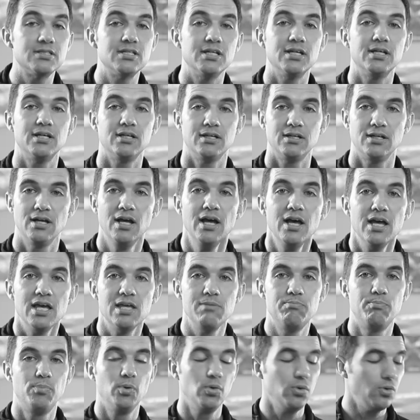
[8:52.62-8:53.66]
and He
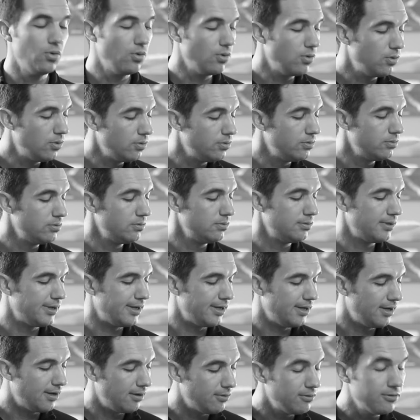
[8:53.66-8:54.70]
bore
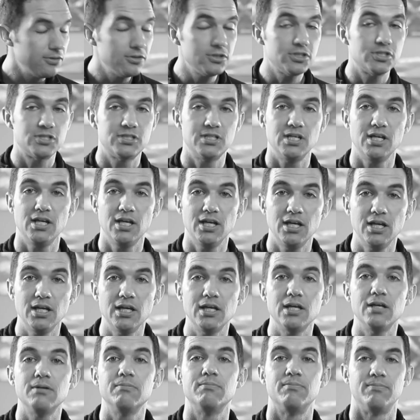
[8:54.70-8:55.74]
our
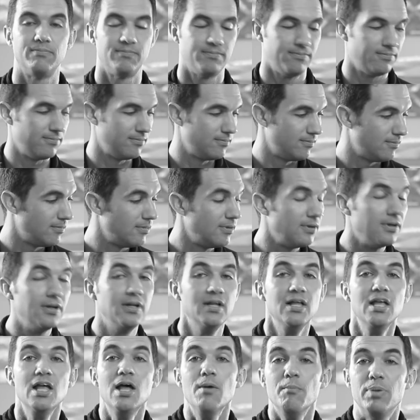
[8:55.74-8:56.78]

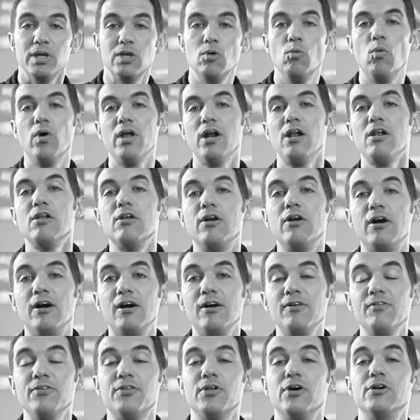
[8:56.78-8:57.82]
shame. But you want to
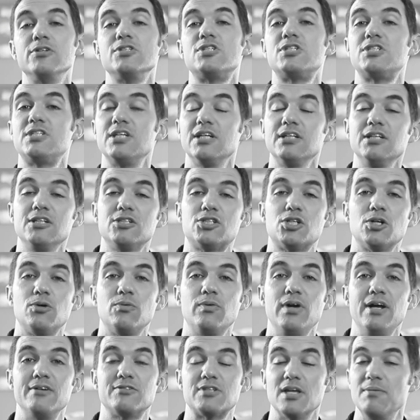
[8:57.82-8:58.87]
learn those signature
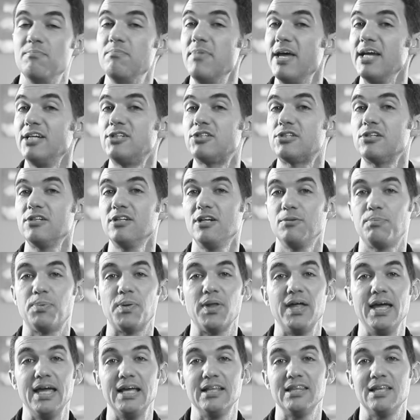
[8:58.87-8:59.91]
riffs and make sure you're
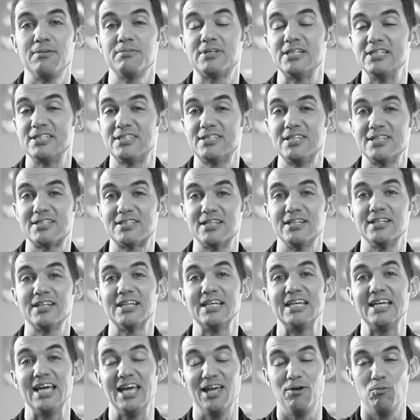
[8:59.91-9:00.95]
playing them
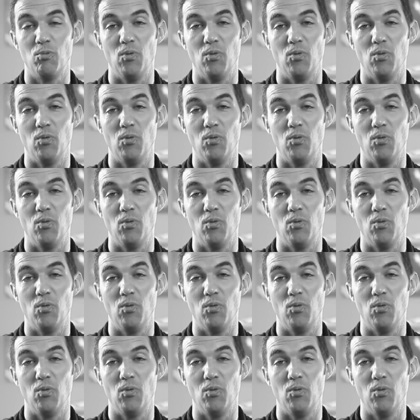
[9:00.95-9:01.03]
consistently and